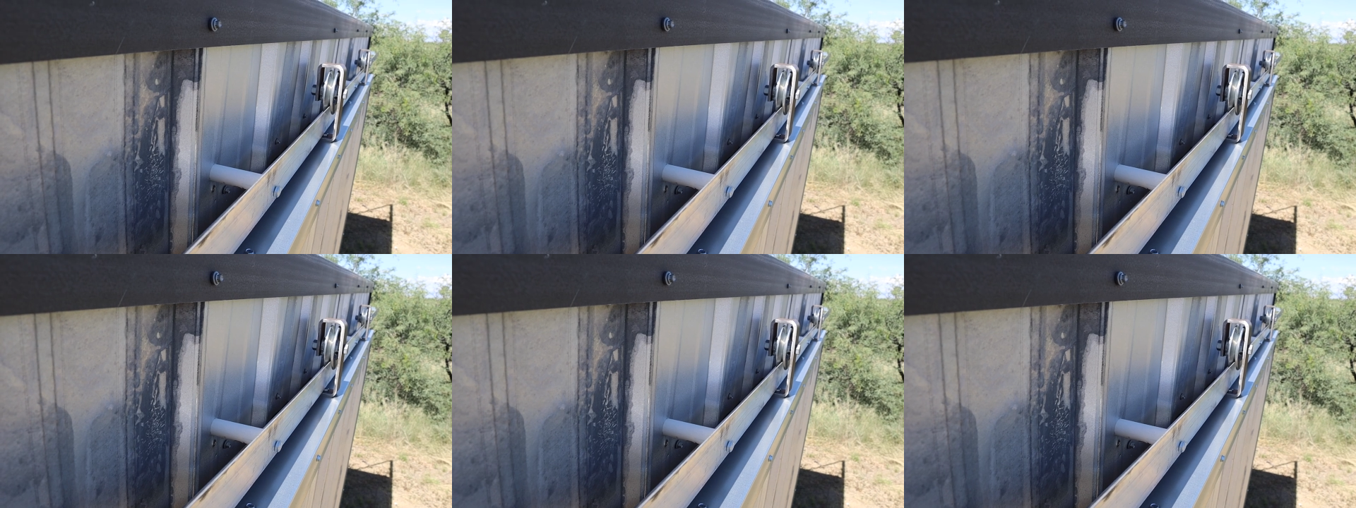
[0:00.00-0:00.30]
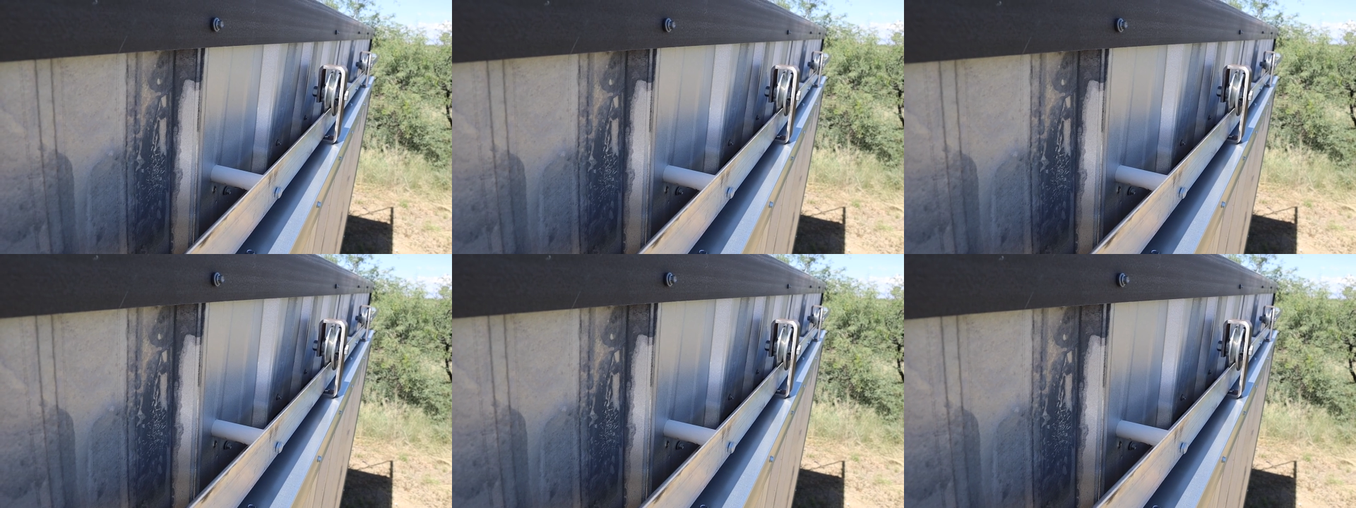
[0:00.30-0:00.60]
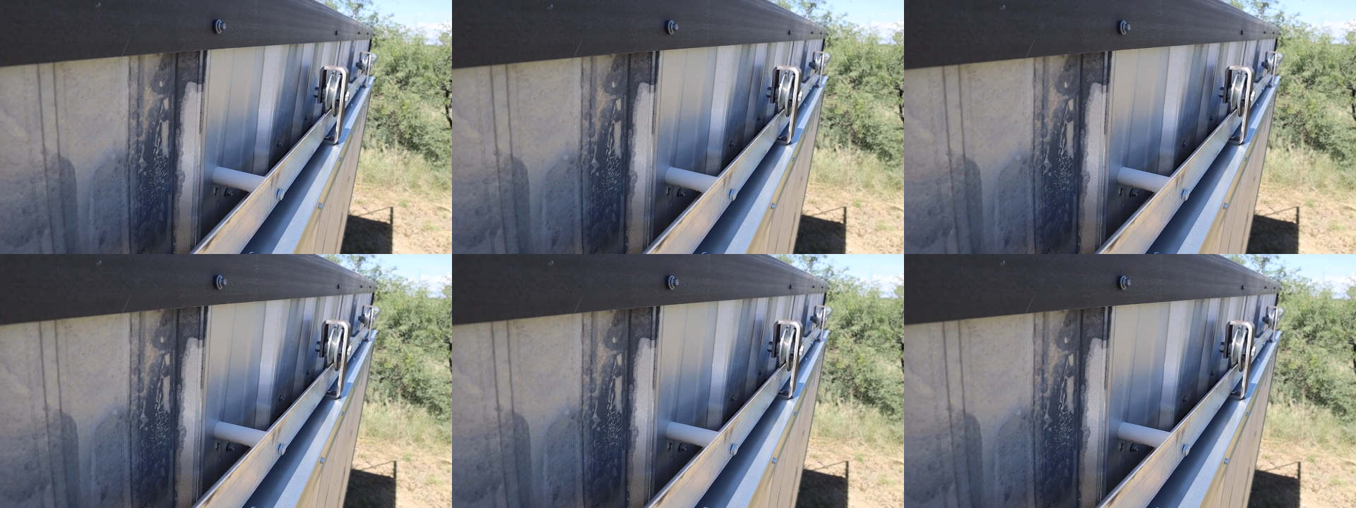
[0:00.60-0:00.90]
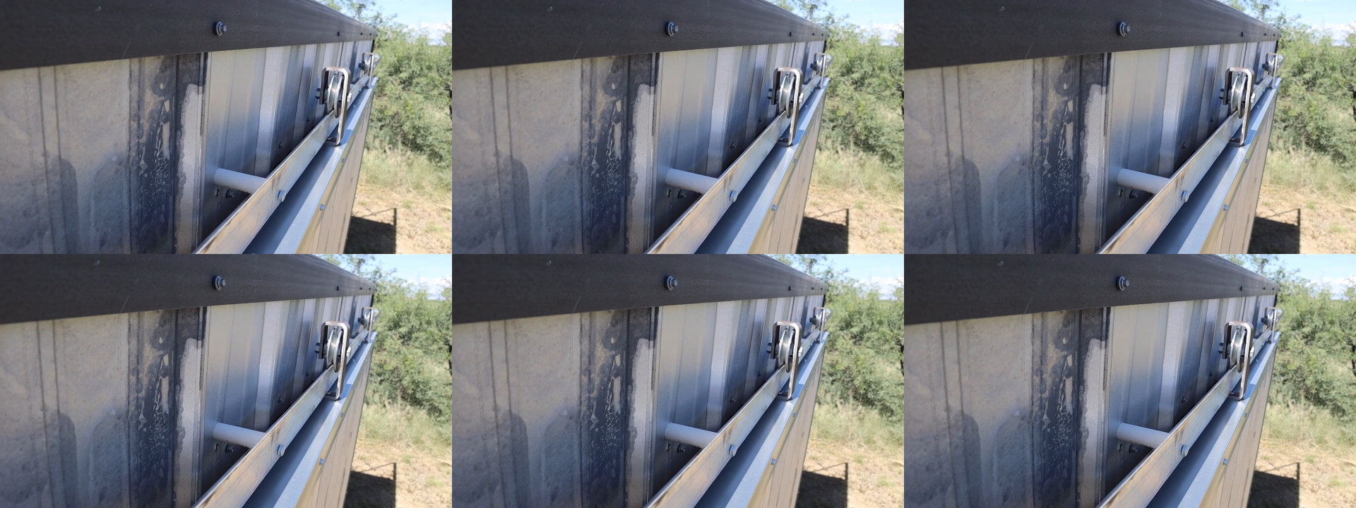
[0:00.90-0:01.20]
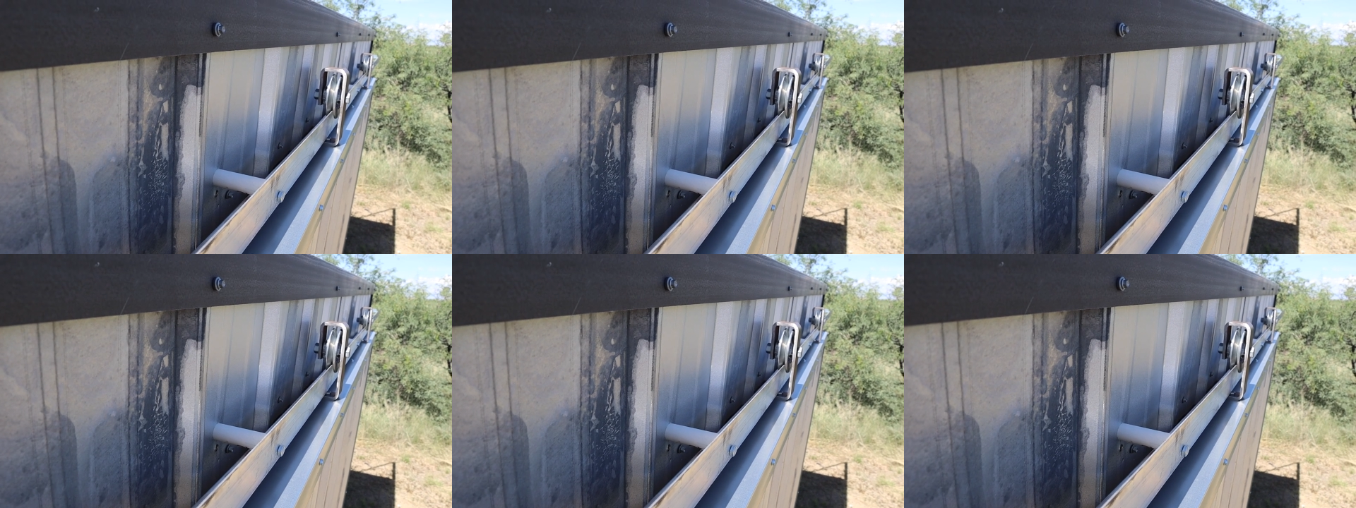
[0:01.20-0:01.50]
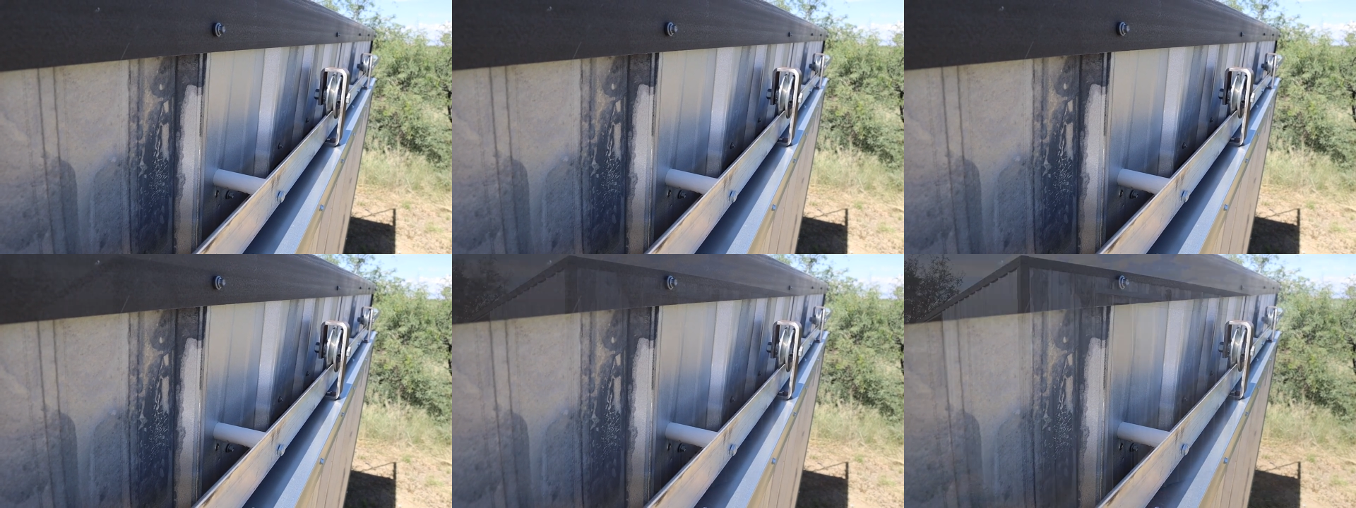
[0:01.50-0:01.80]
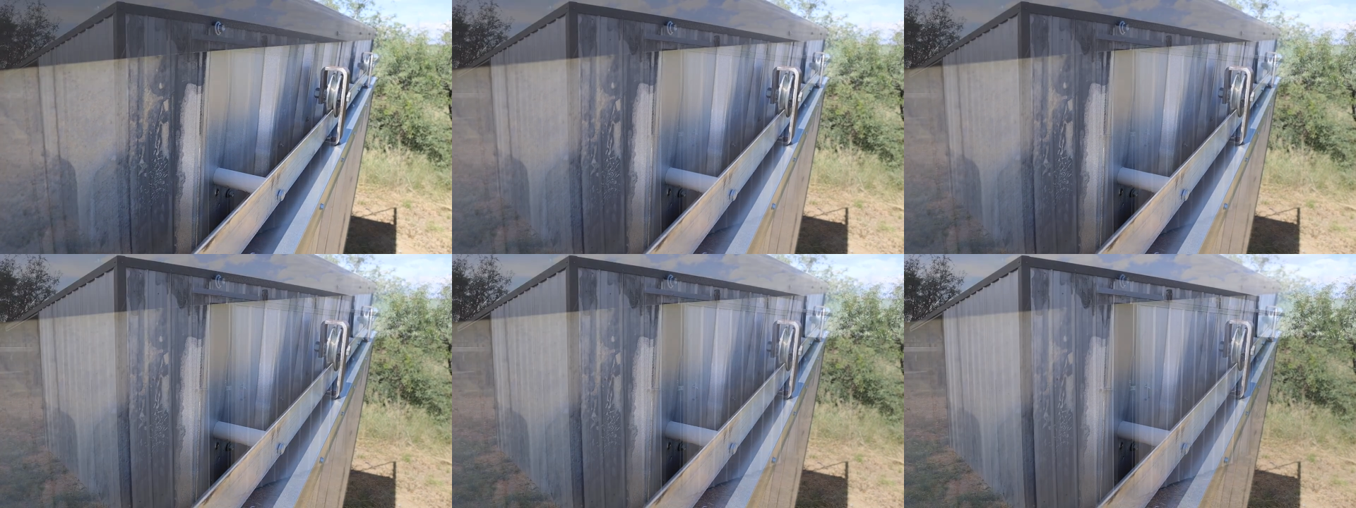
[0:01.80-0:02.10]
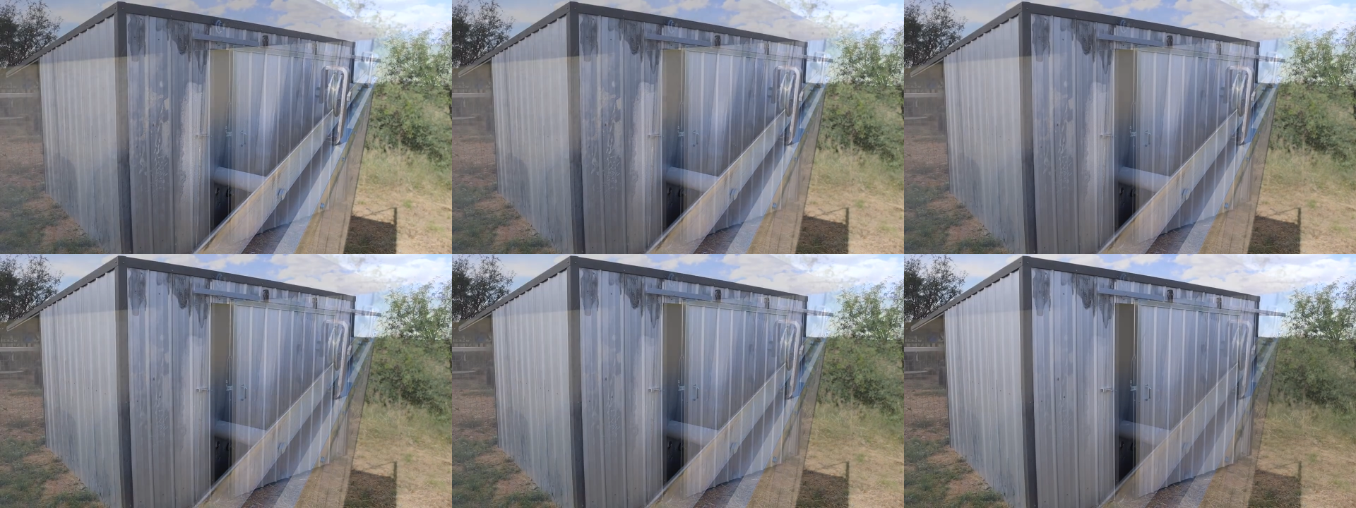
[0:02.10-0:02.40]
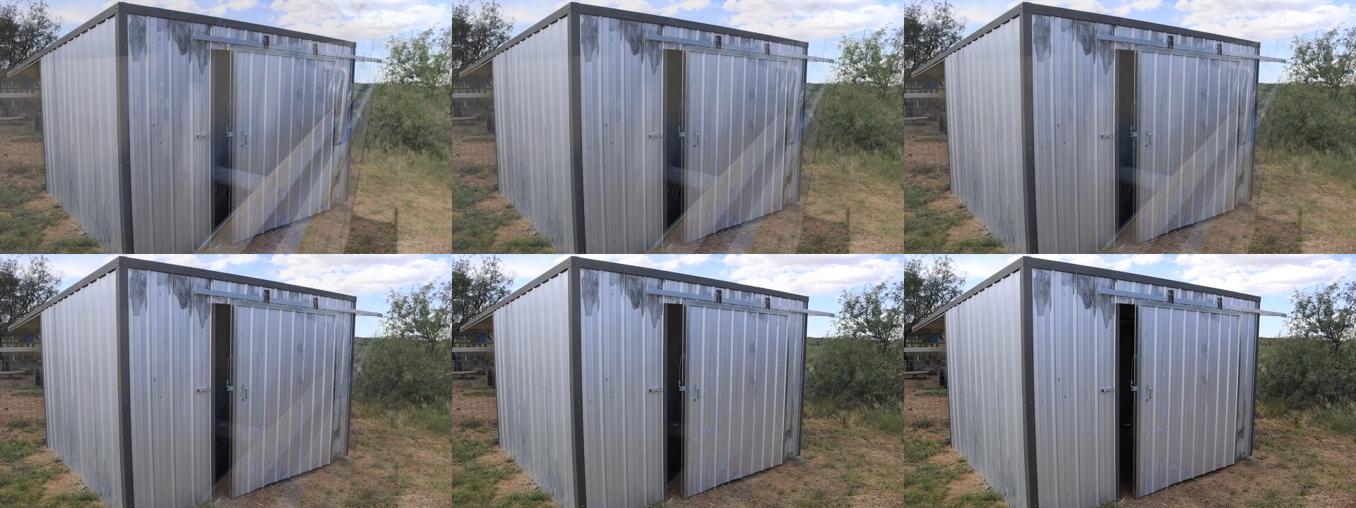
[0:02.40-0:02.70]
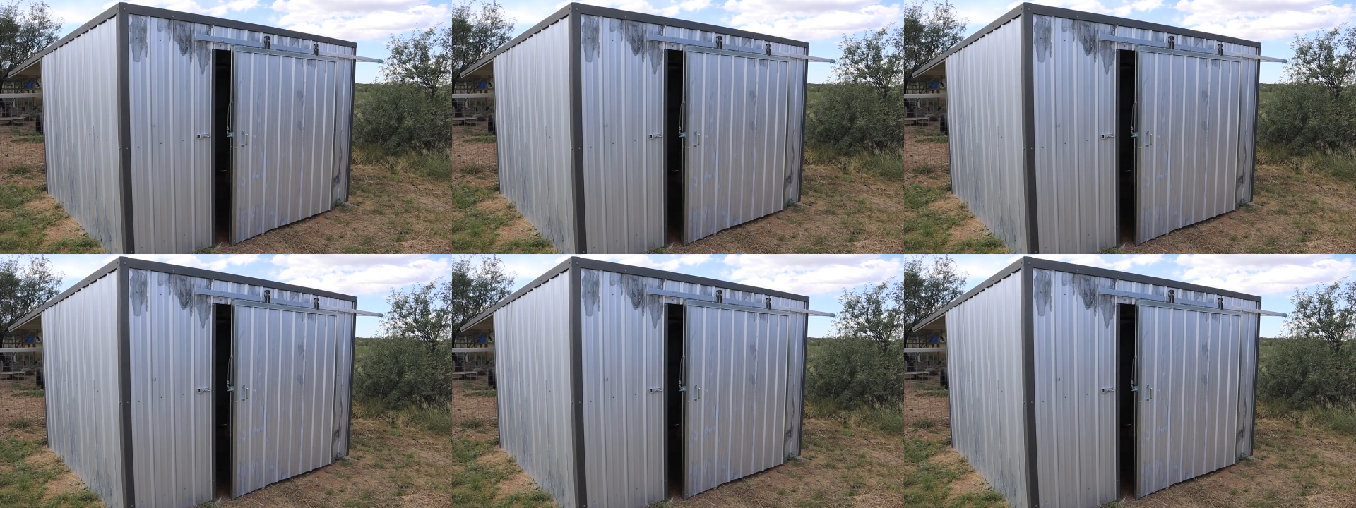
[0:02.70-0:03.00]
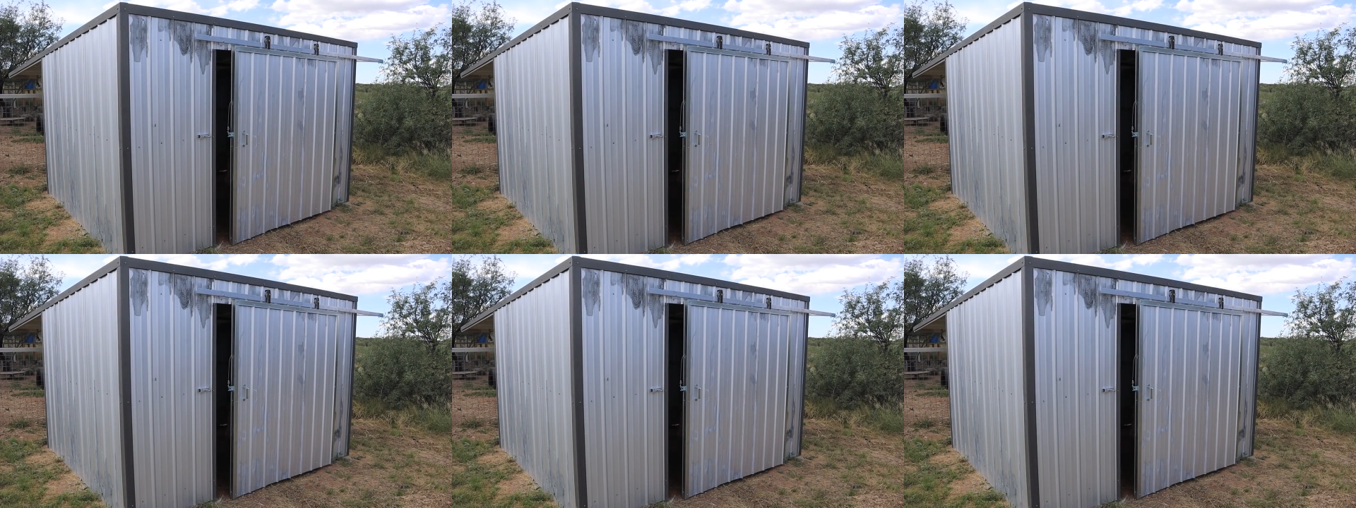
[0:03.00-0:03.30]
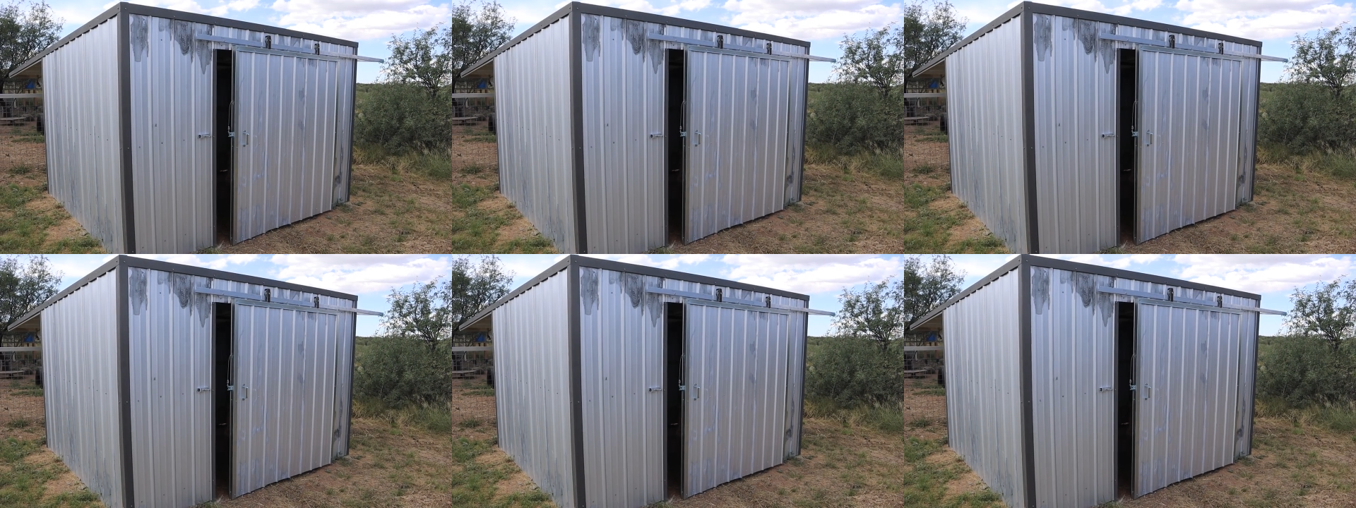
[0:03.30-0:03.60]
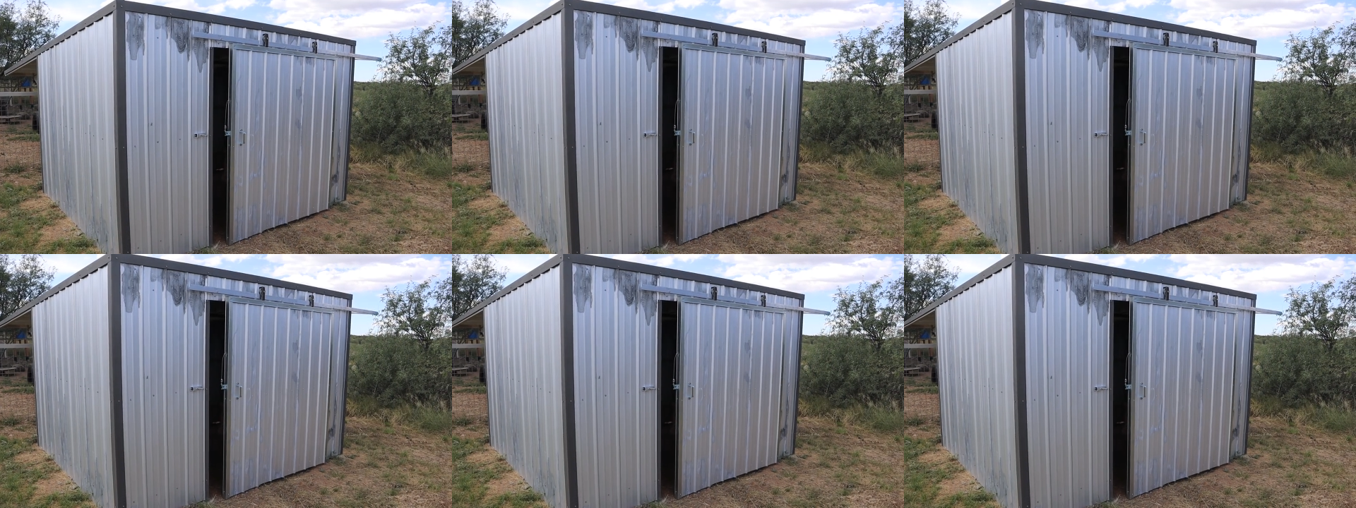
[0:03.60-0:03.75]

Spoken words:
No face is visible, so there are no lips to read.